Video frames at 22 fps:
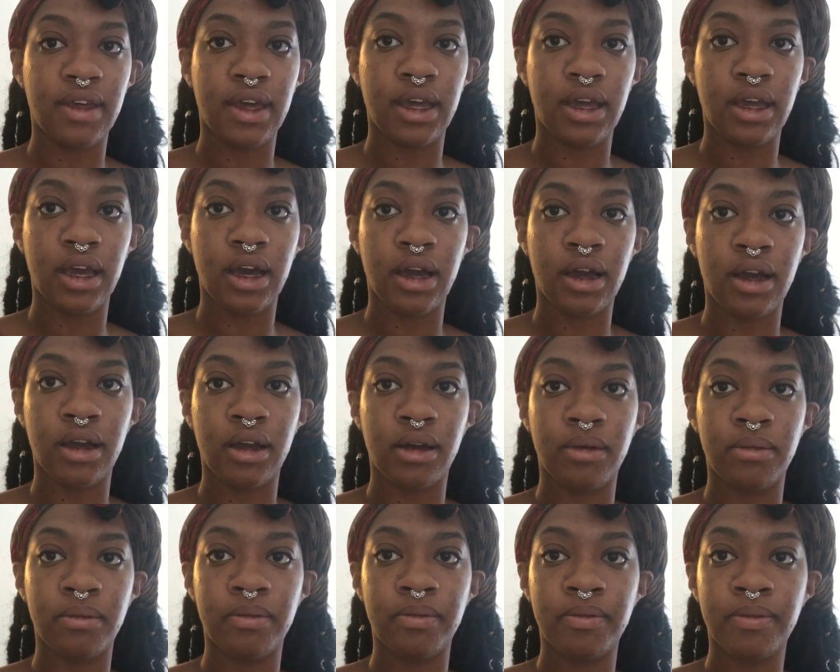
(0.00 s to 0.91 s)
the
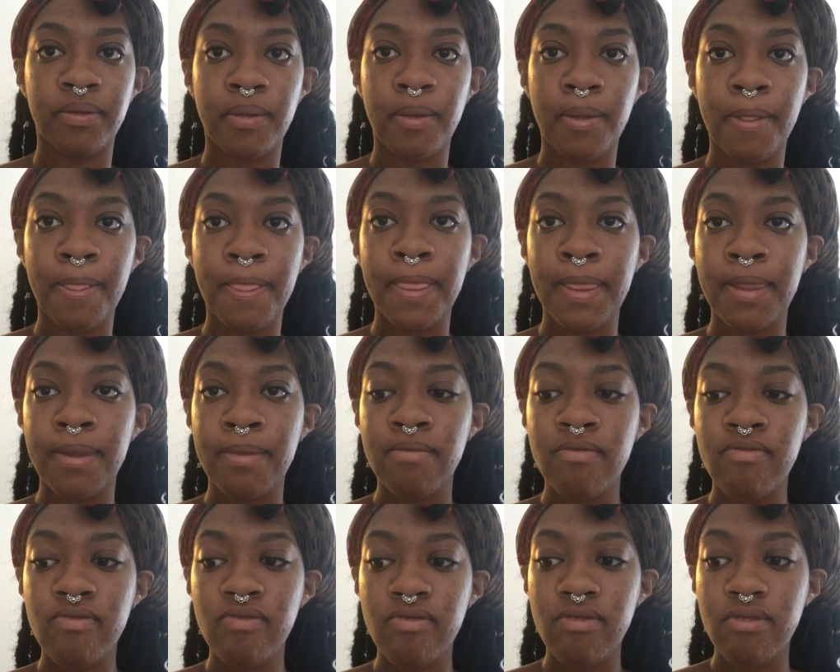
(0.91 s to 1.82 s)
um,
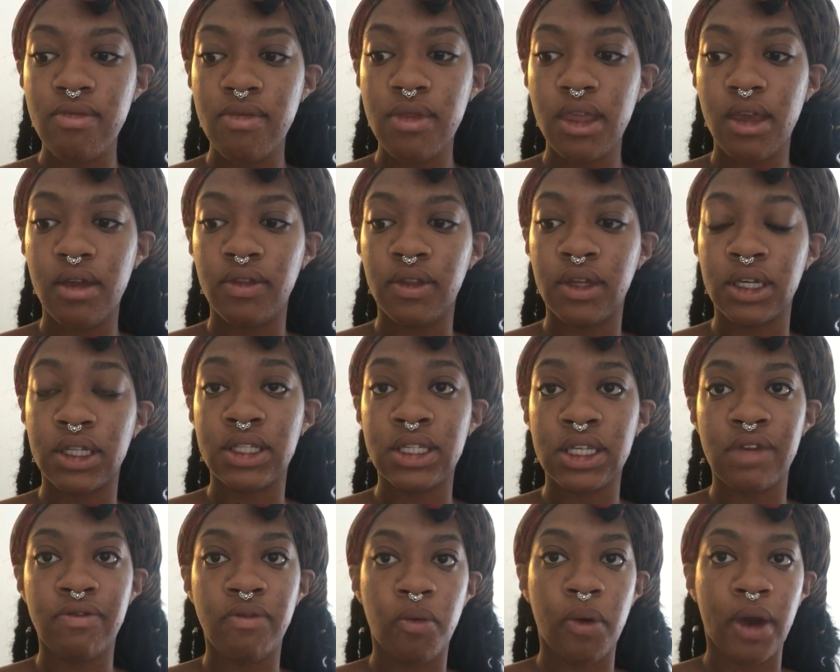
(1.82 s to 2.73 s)
the
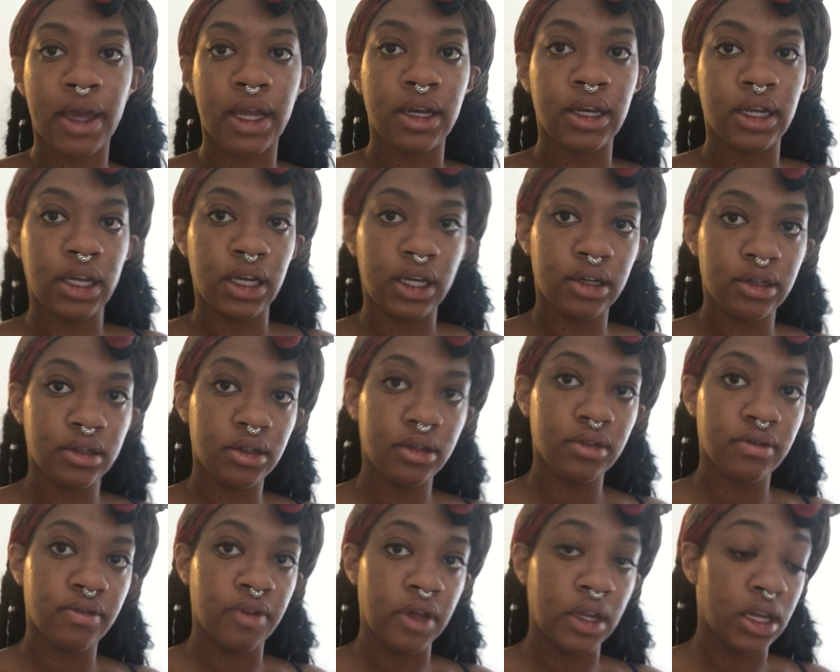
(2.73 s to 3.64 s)
teeth whitening
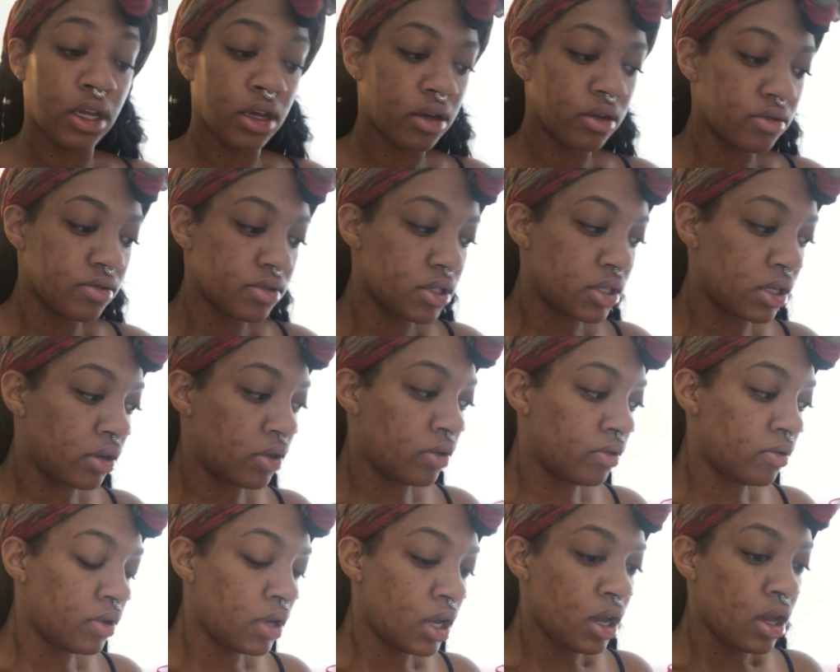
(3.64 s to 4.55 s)
video
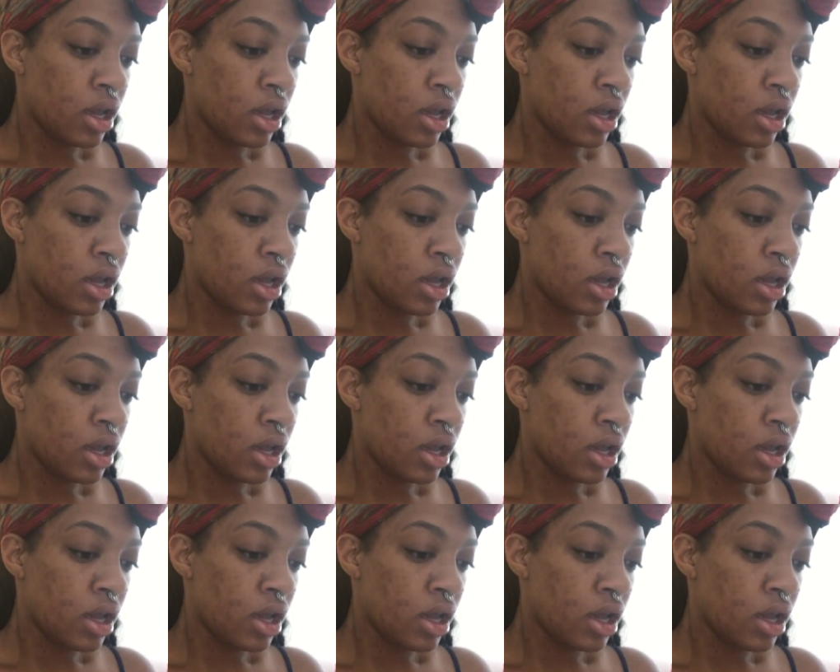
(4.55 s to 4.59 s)
so